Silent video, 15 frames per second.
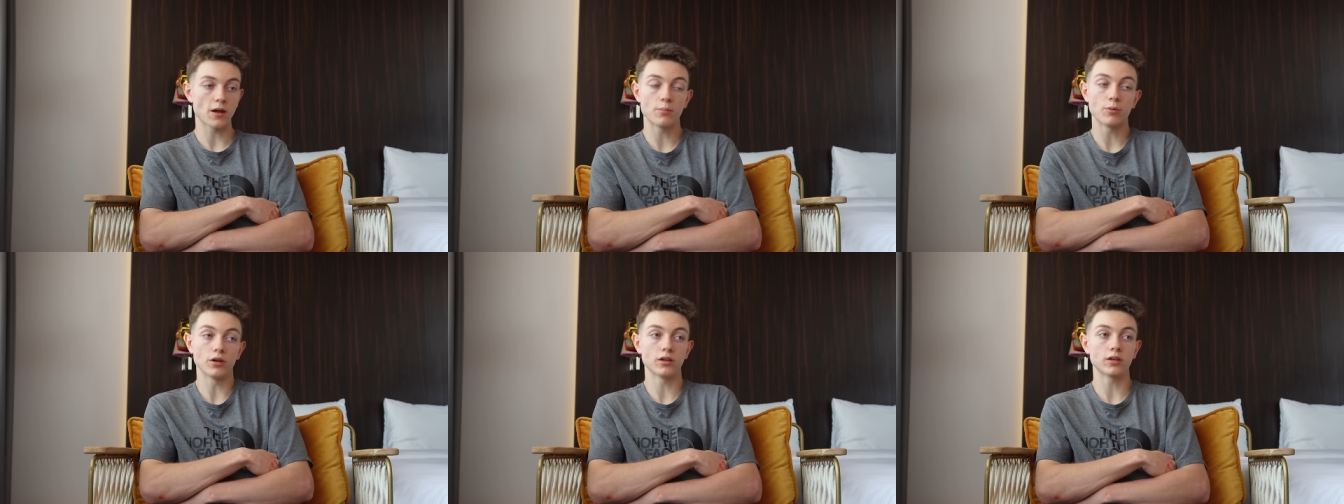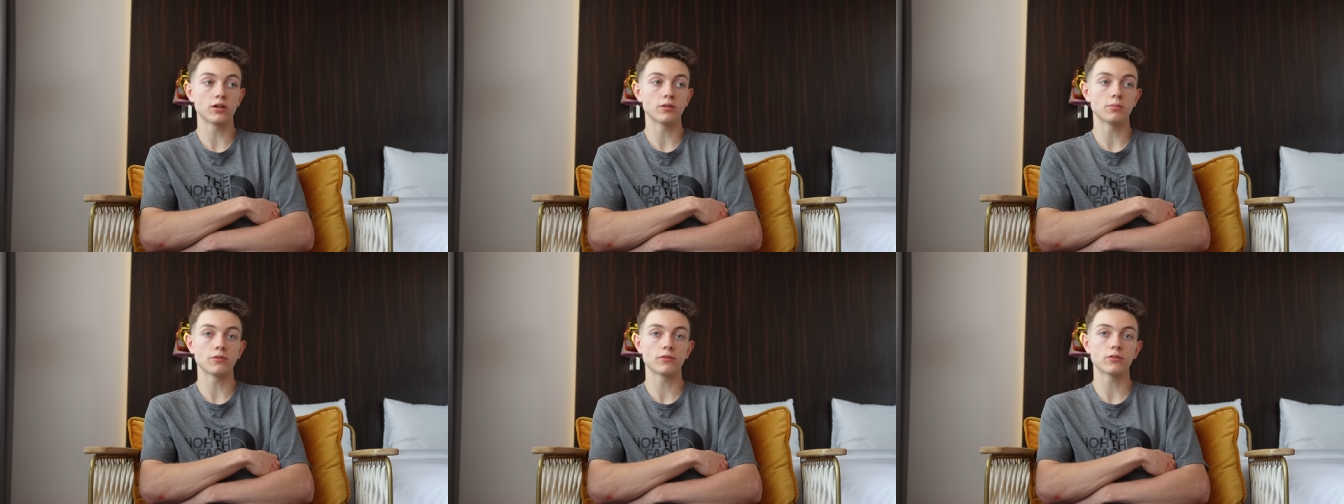I put in a
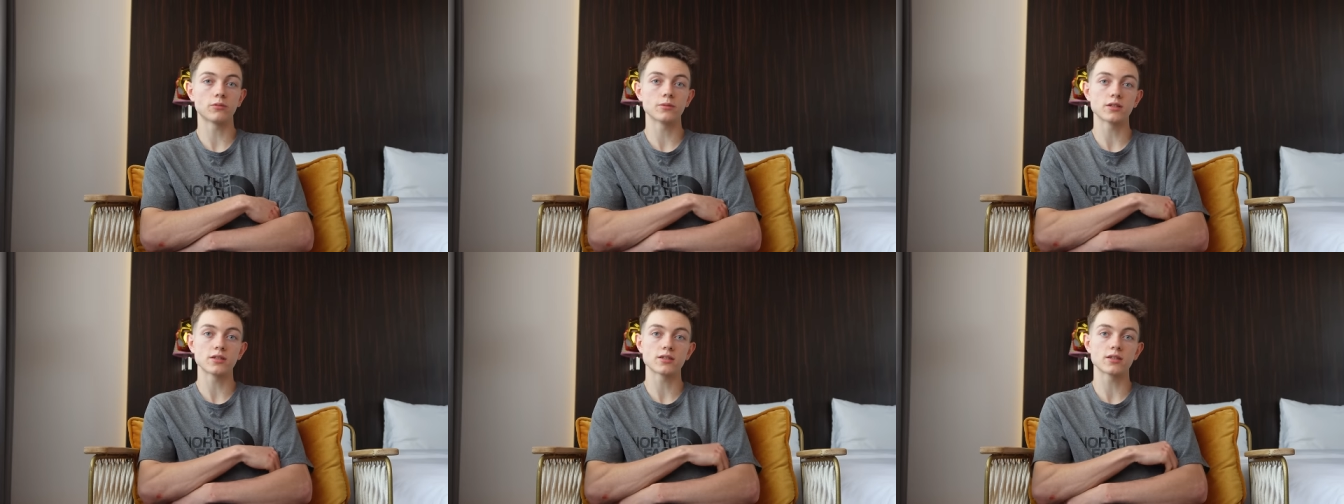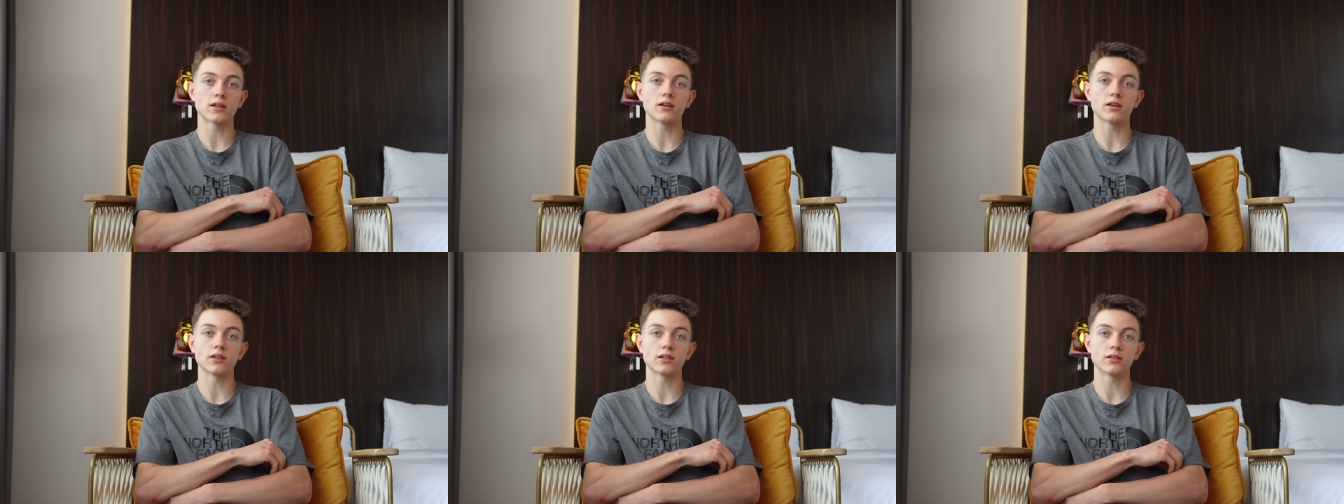good performance
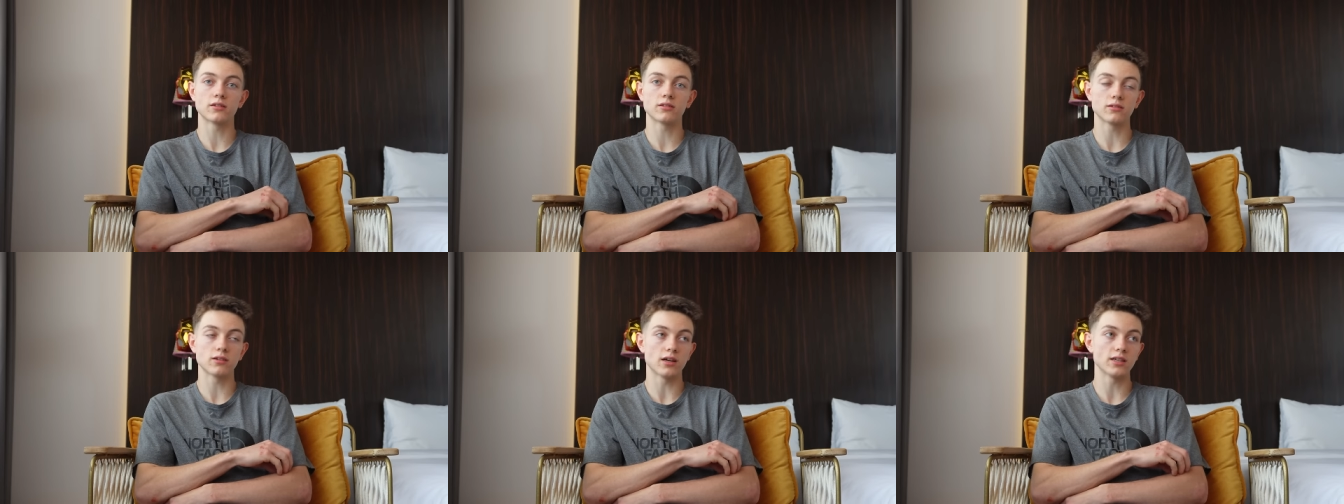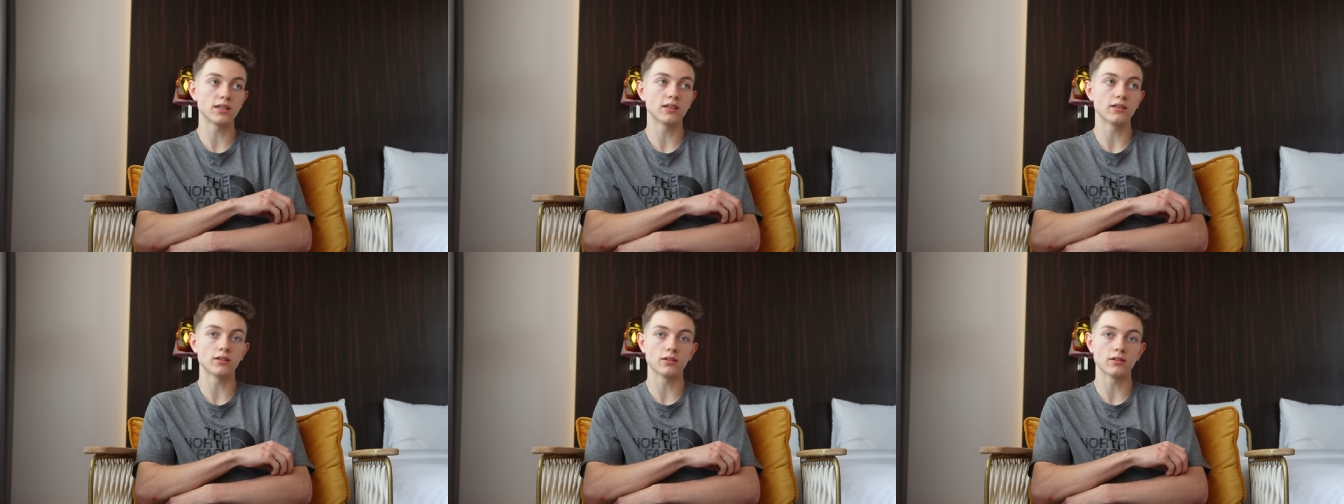and I, I
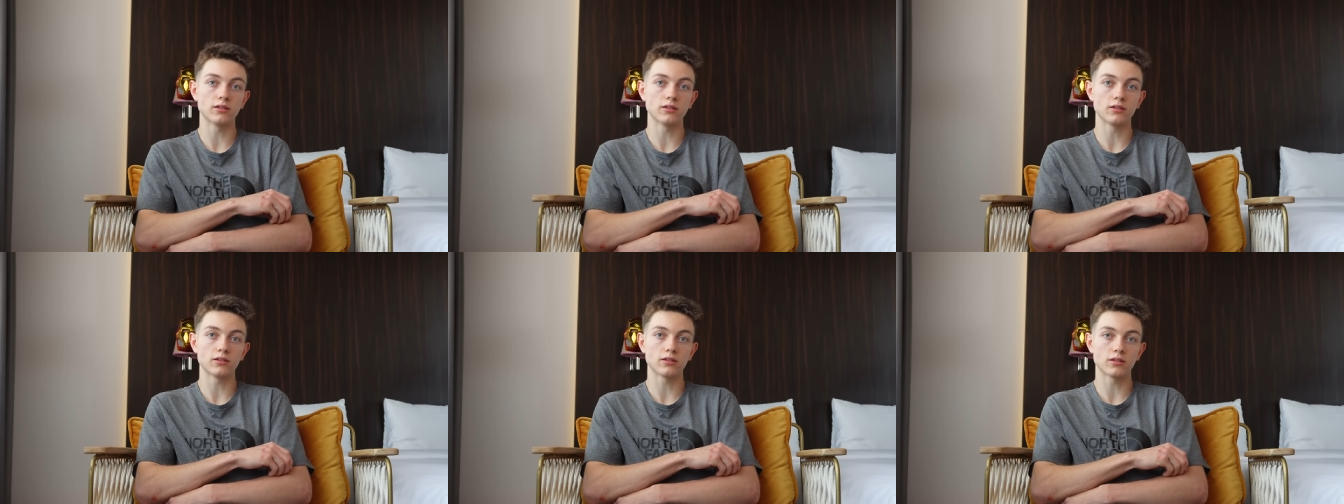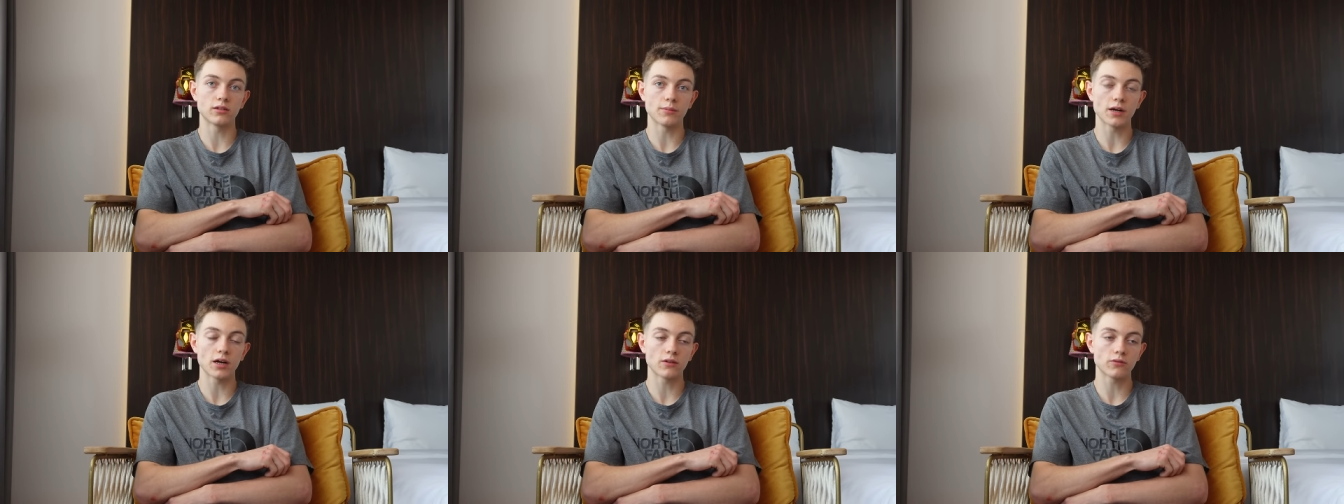did the,
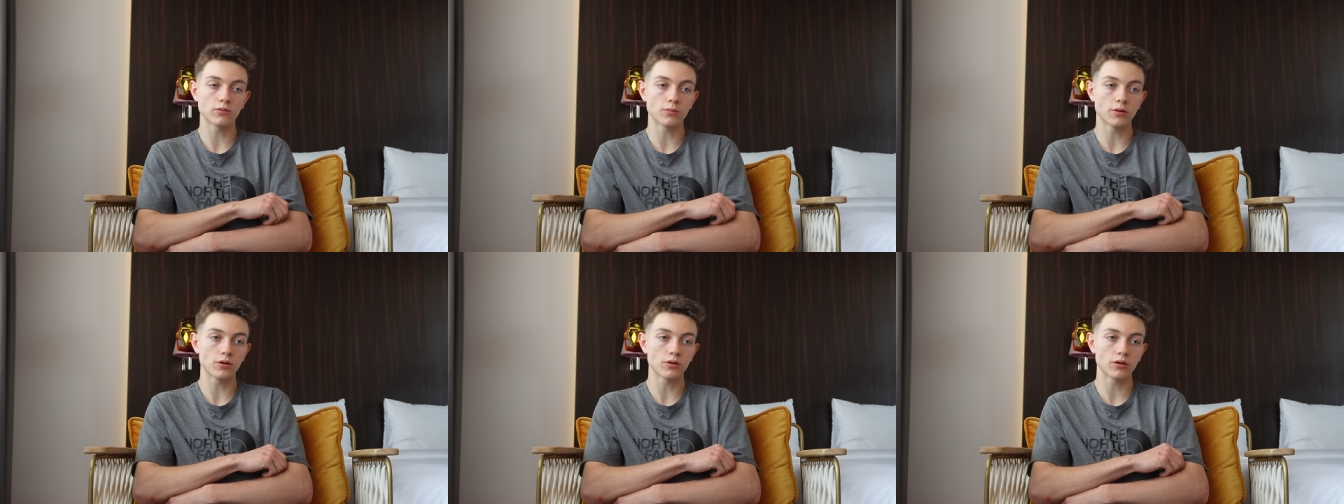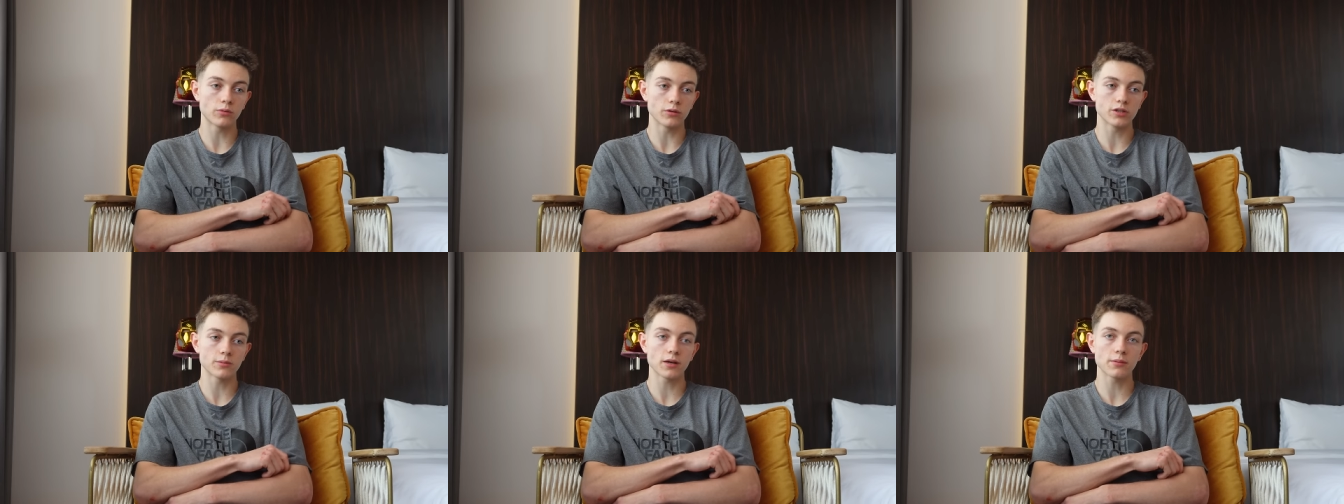the powerful boulder,
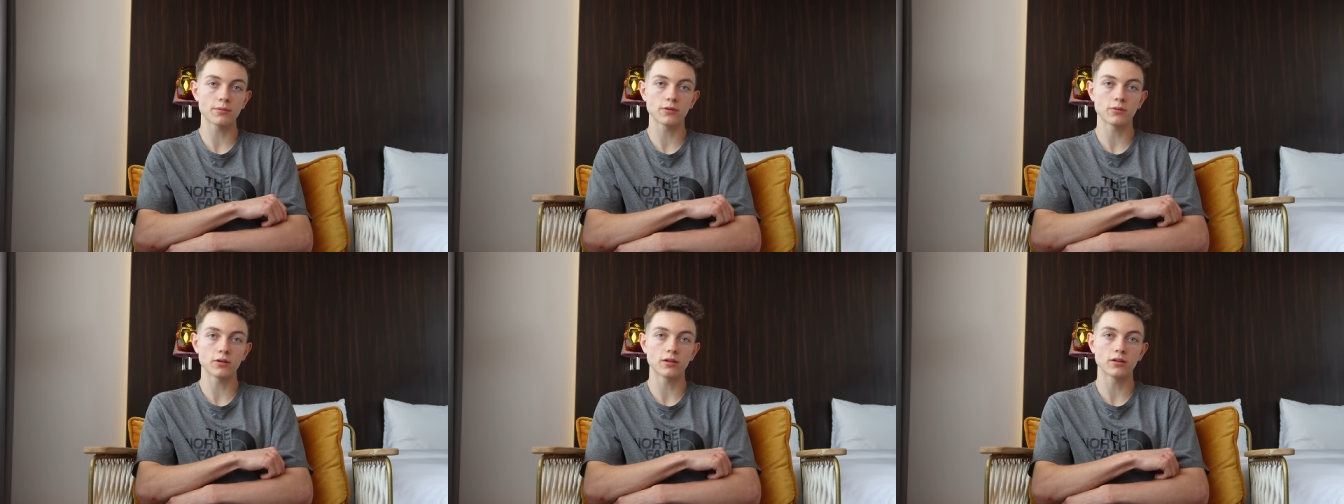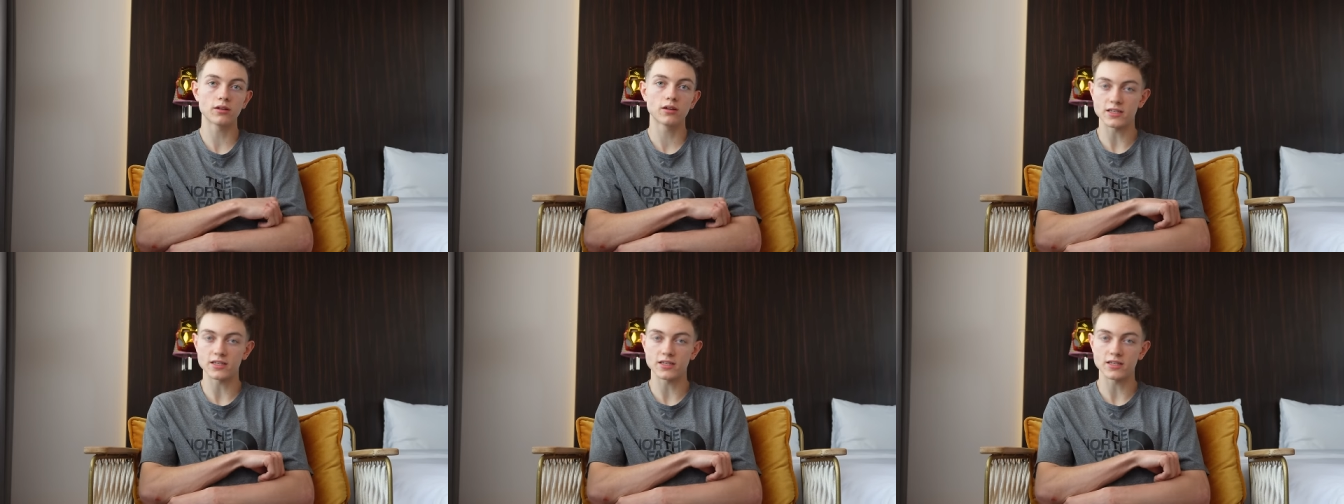which I'm happy with.